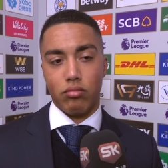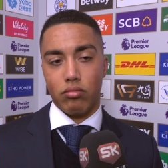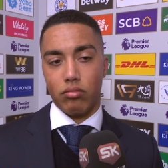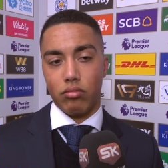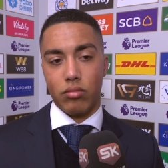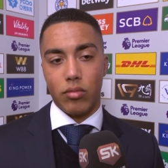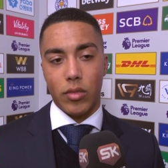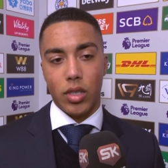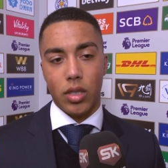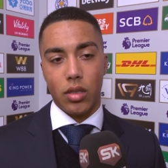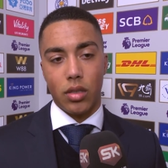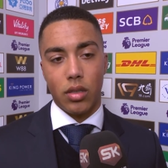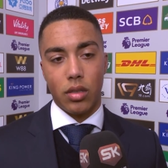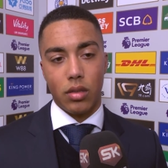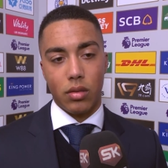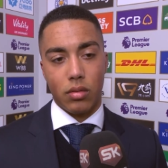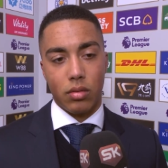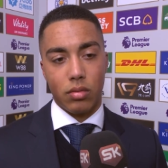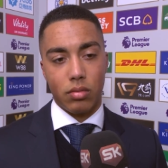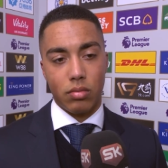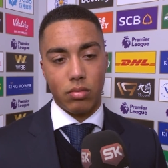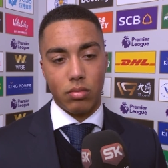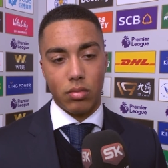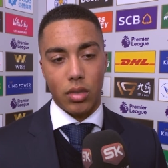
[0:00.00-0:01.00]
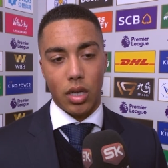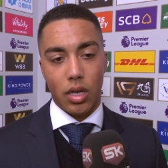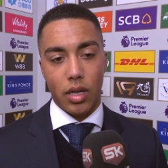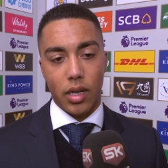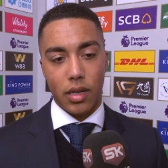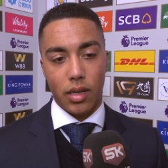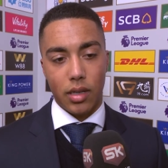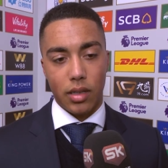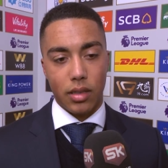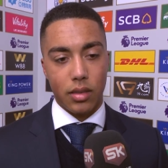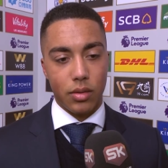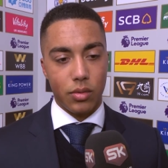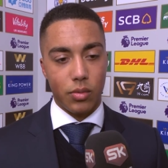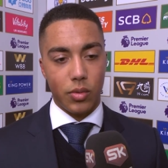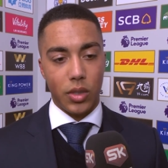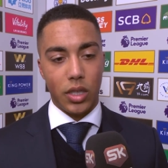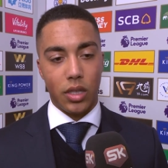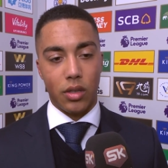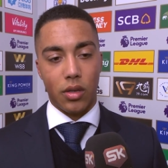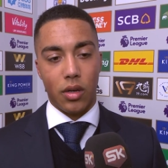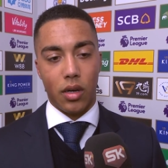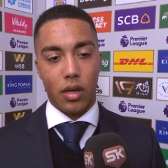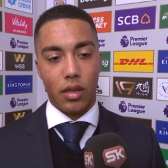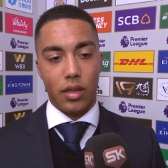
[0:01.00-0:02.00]
No, uh, we
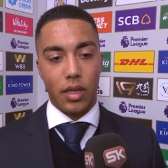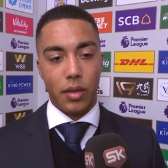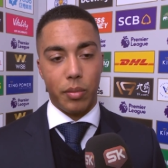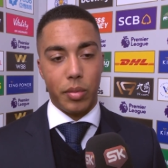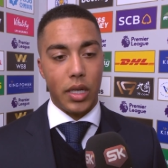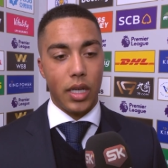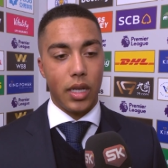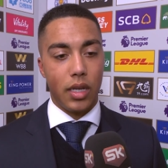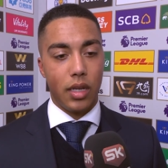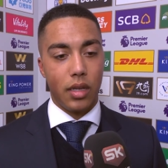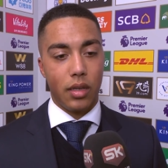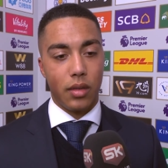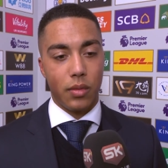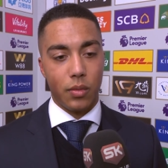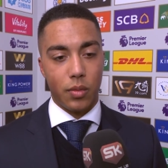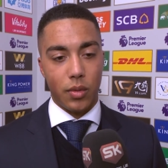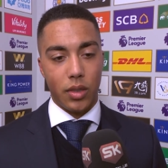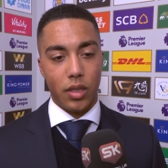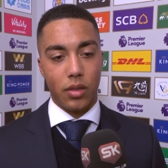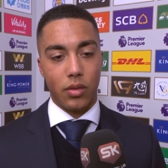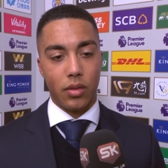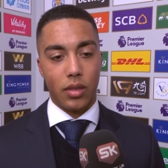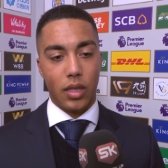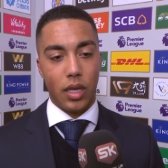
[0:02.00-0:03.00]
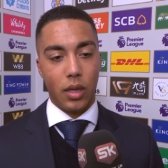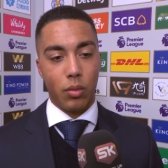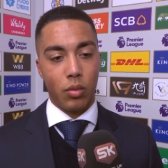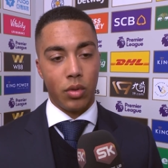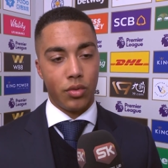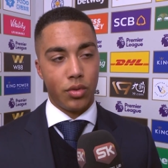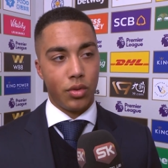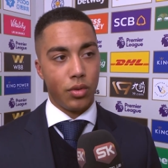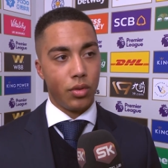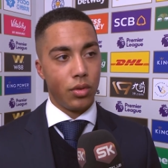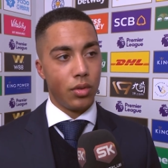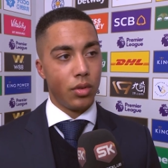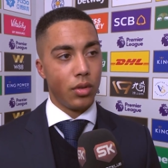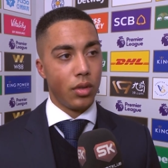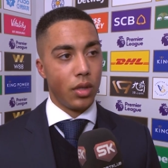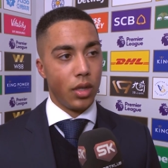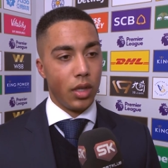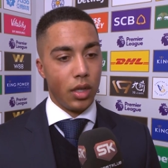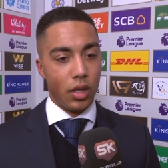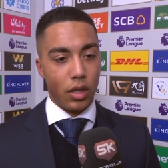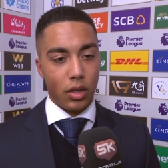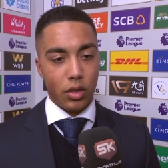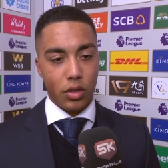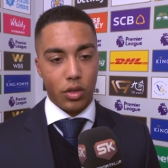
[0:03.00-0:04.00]
know how they play. We know they want to,
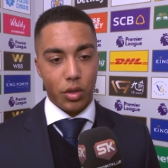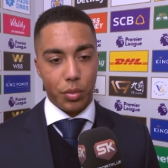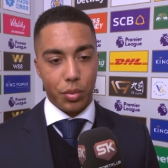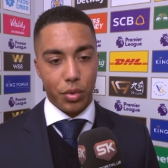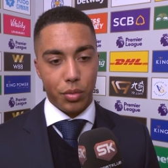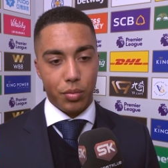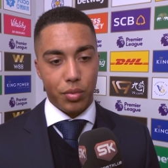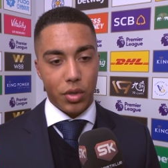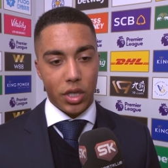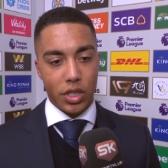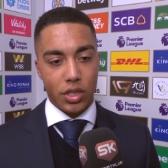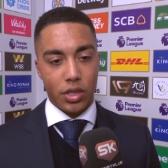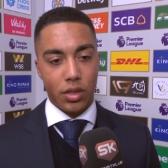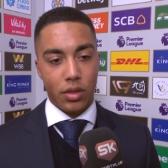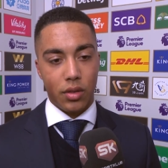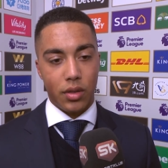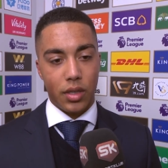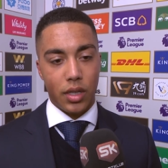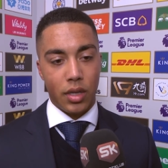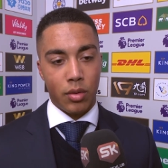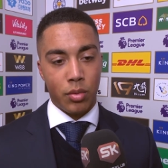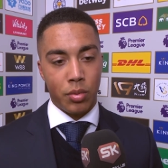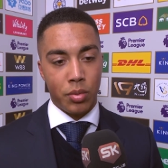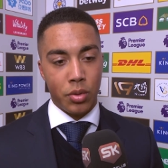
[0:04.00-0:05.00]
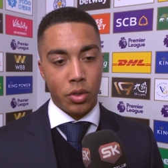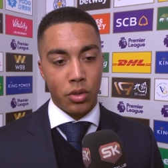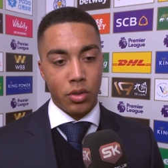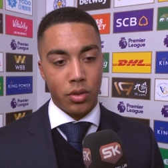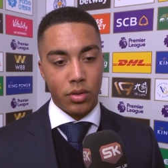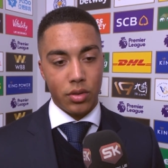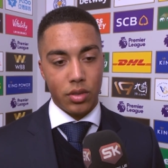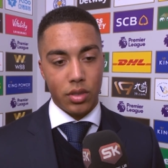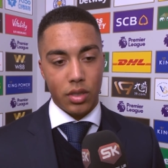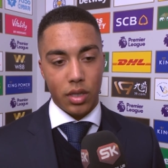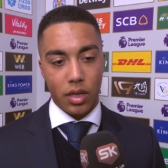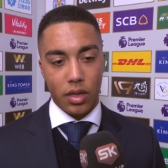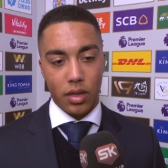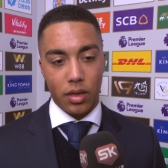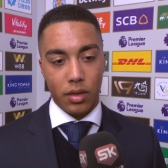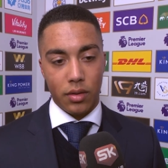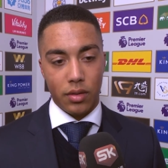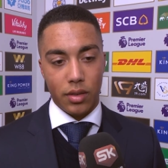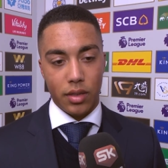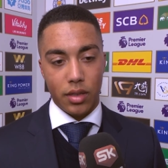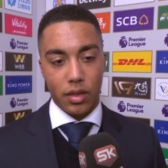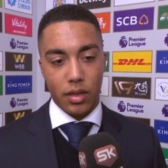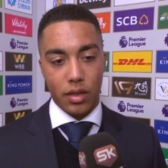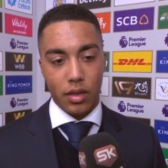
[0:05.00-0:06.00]
to put pressure on their opponents,
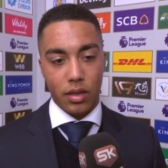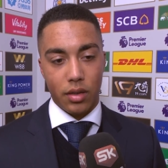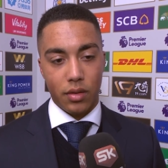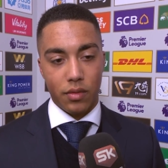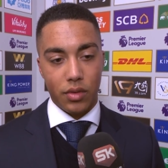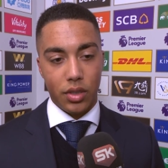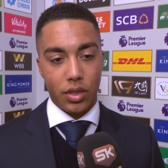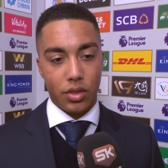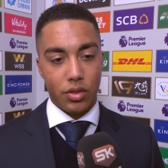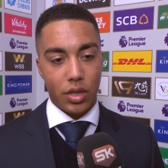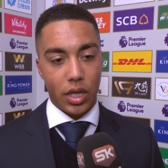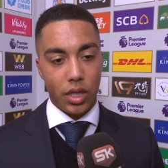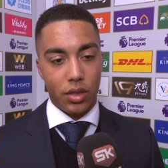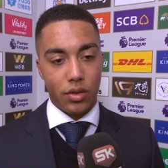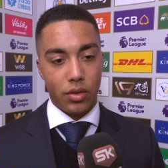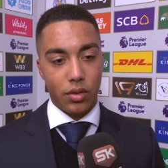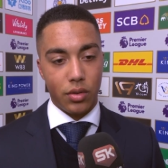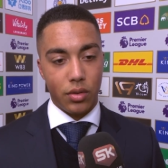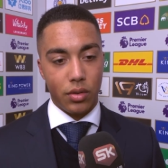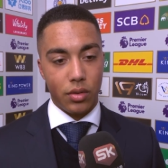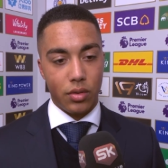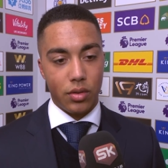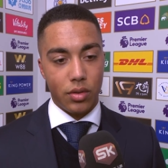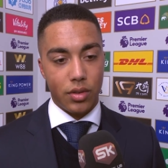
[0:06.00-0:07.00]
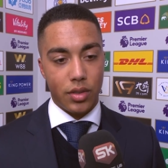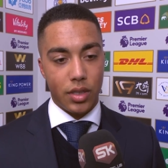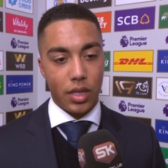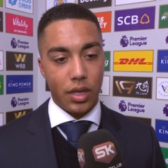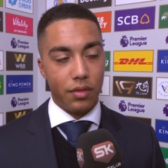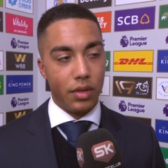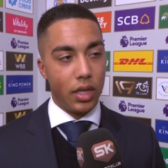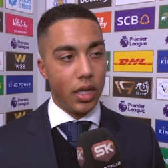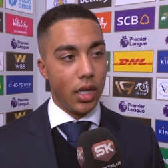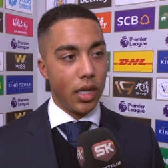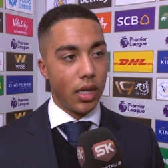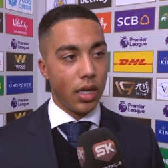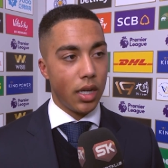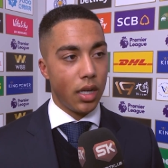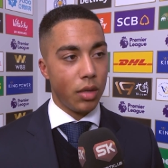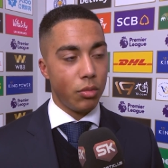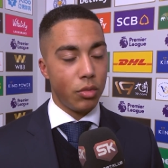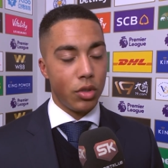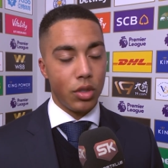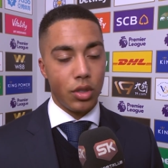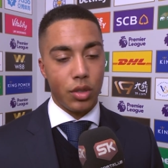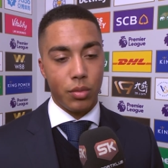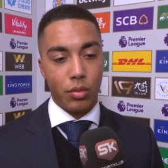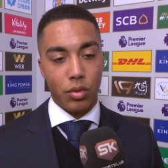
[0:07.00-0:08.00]
and uh, we try to, to stay really calm
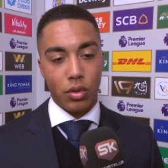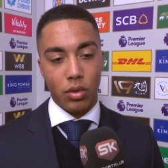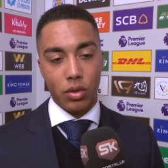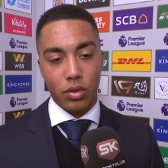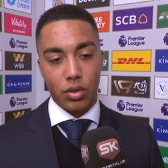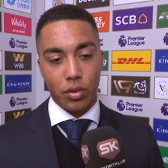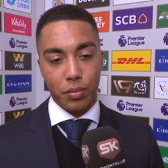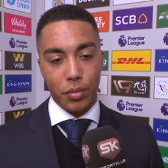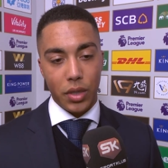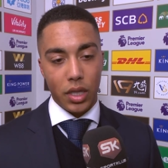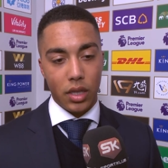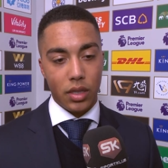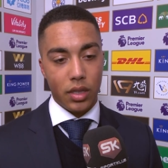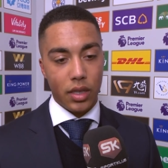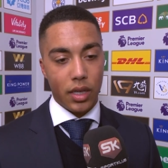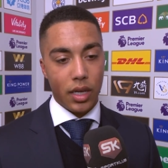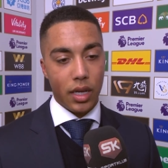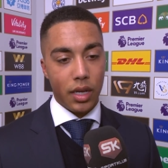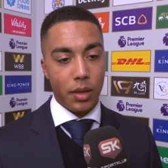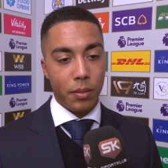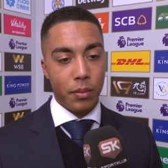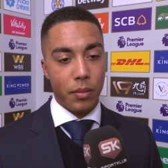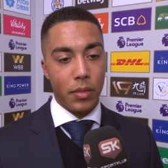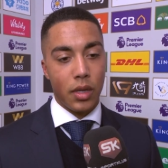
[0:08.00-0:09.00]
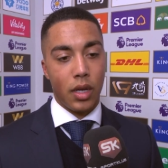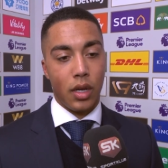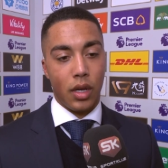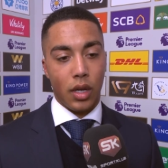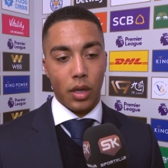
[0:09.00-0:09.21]
on the ball to build the game.